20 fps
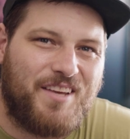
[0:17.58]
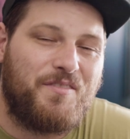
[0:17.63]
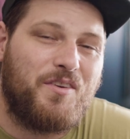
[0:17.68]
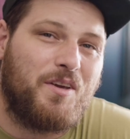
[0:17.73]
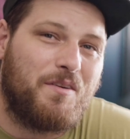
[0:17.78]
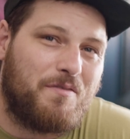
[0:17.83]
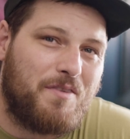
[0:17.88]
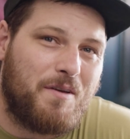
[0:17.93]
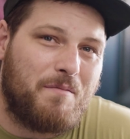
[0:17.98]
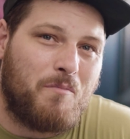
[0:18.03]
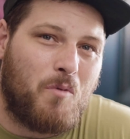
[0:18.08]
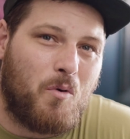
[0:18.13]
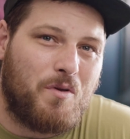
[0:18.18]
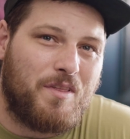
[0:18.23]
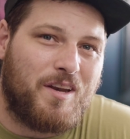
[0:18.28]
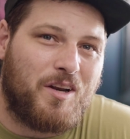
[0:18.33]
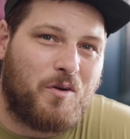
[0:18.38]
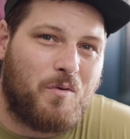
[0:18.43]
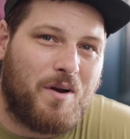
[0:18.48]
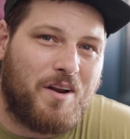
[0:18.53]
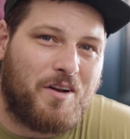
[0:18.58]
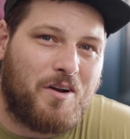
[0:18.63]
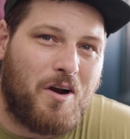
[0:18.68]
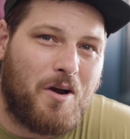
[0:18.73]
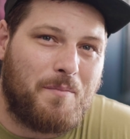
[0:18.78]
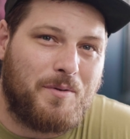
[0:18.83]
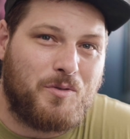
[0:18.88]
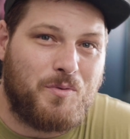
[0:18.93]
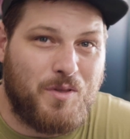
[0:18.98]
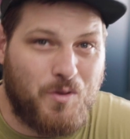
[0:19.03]
if you can fit more than a credit
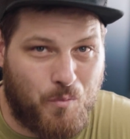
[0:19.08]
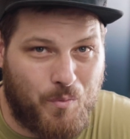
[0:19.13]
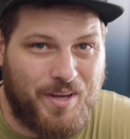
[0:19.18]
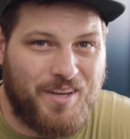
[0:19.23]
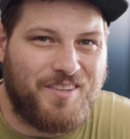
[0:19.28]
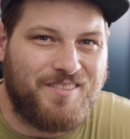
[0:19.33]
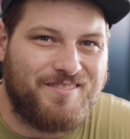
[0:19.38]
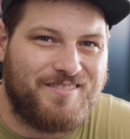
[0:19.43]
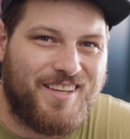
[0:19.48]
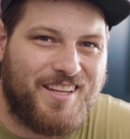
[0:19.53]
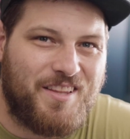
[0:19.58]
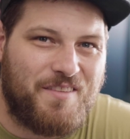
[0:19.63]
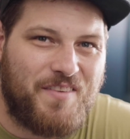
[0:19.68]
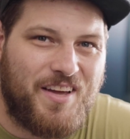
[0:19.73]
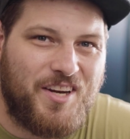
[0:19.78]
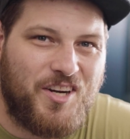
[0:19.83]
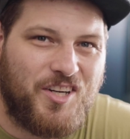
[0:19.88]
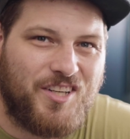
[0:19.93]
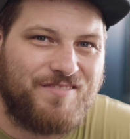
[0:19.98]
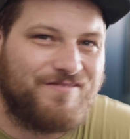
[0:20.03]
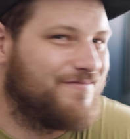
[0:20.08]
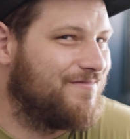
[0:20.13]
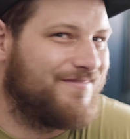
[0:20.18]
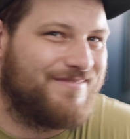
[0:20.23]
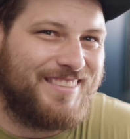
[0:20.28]
card between the wheel and the fender,